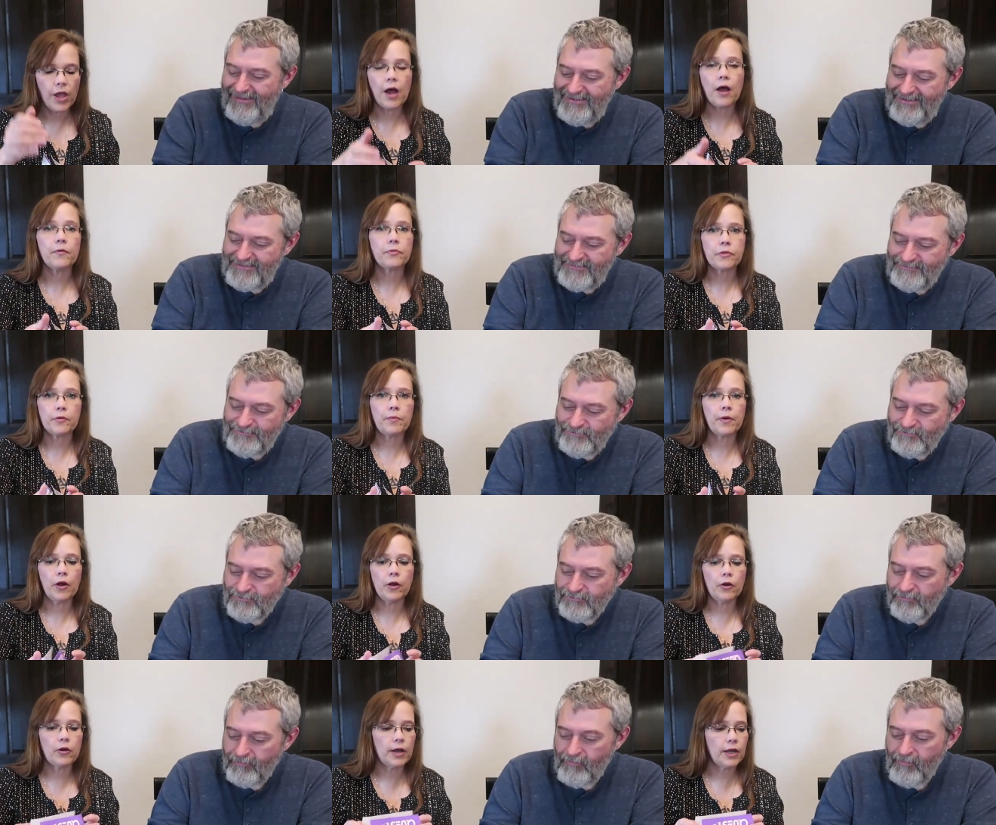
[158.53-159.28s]
Speaker 1: yeah, the
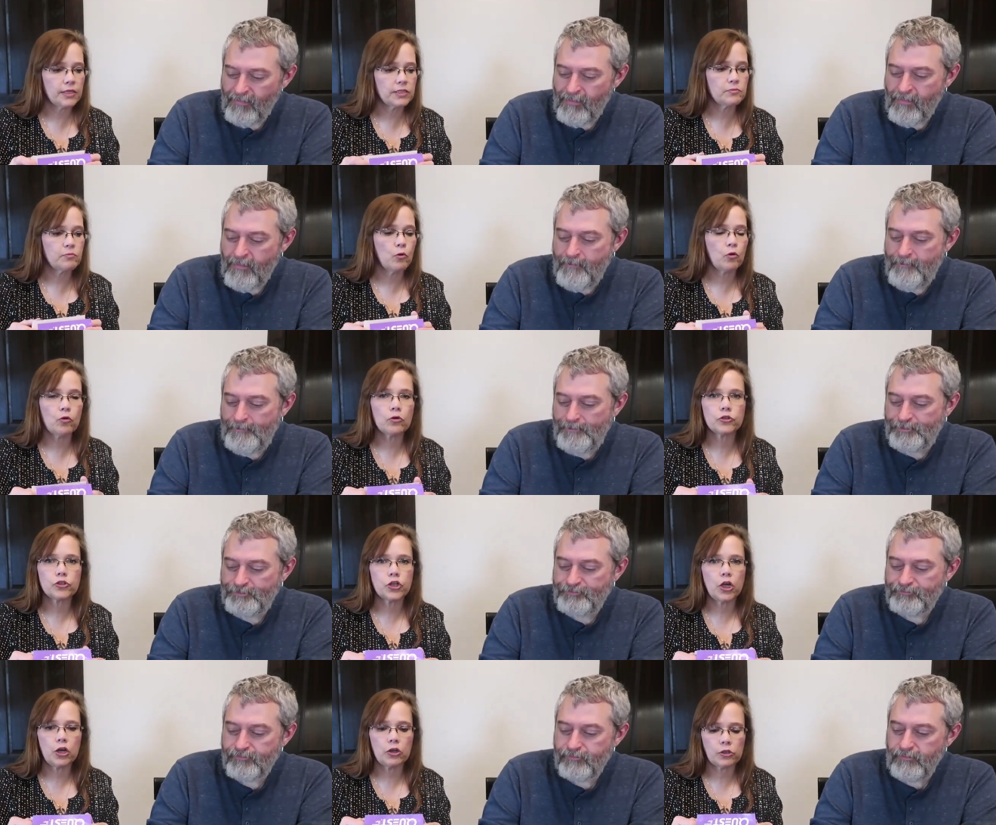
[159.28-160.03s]
bar has more
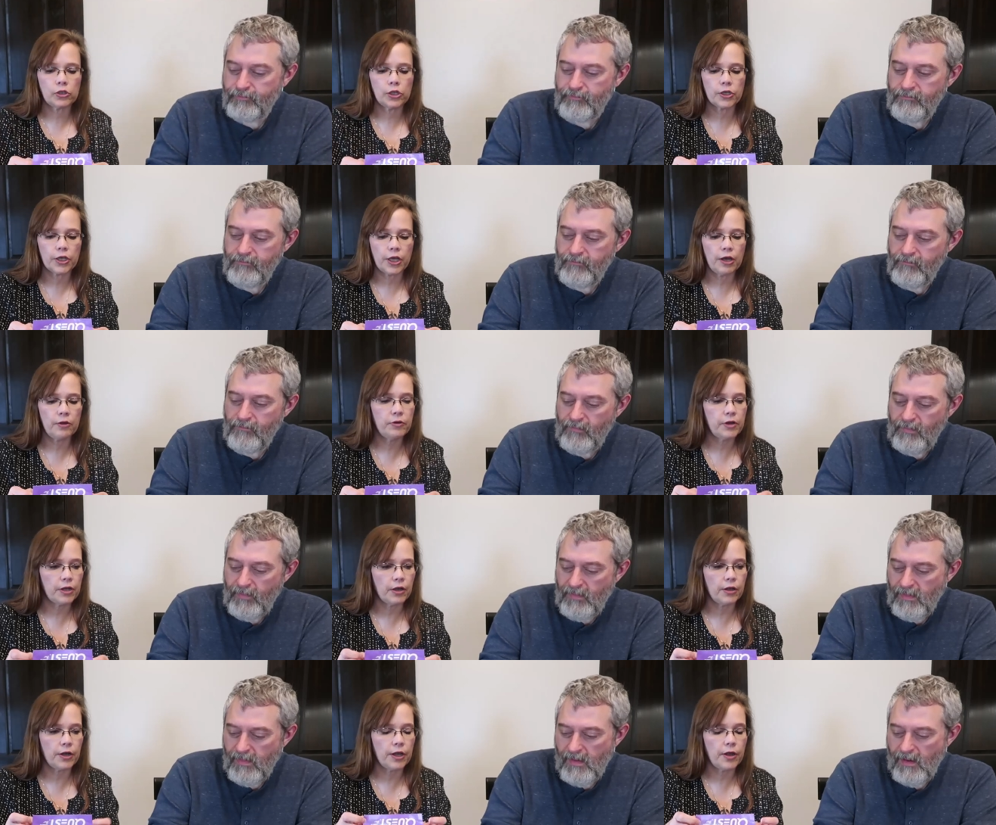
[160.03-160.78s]
chocolate
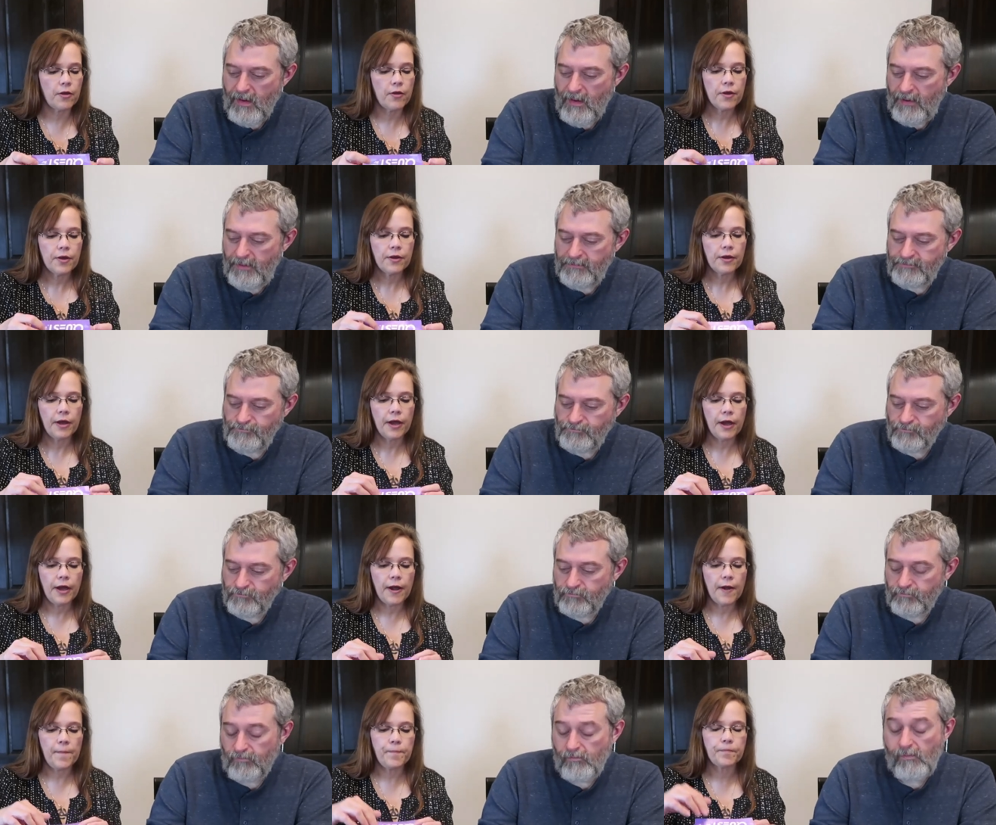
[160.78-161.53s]
coating on it.
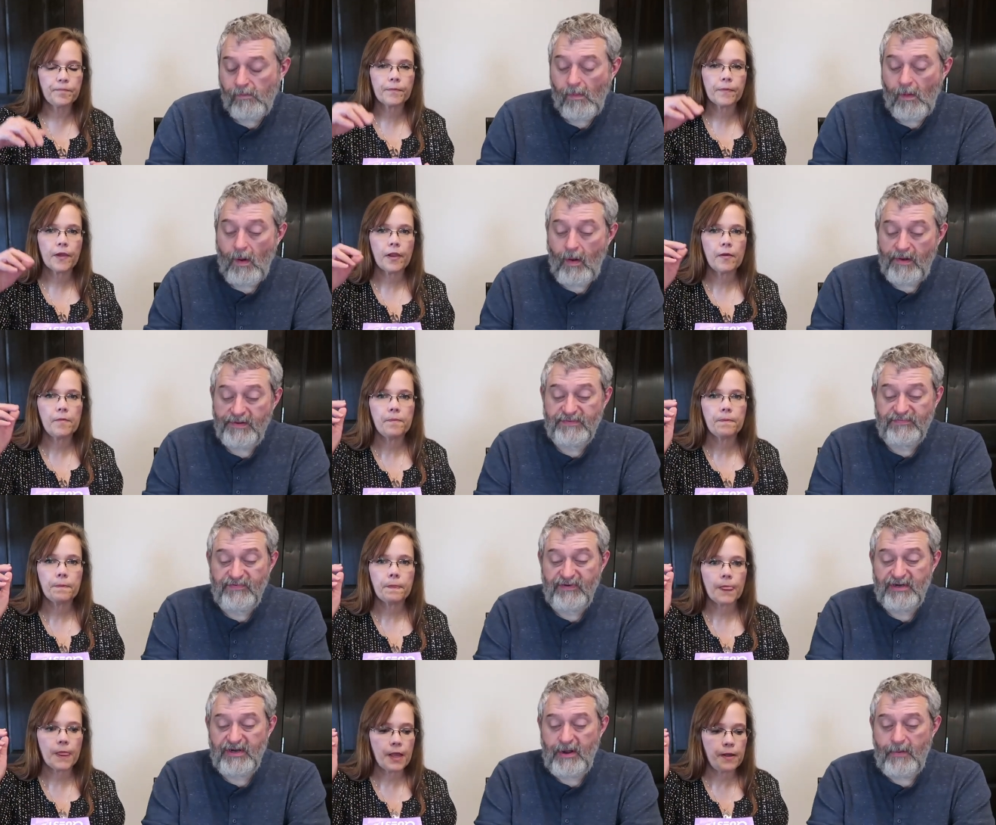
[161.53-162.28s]
Um, That's
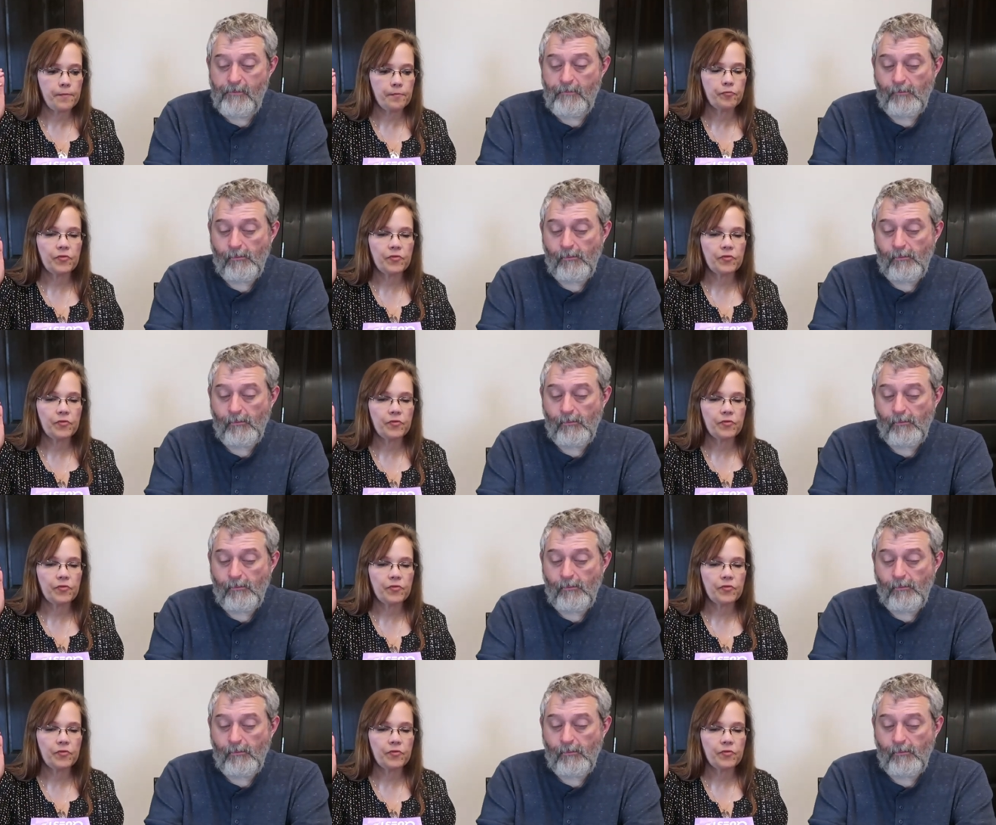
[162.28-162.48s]
very good.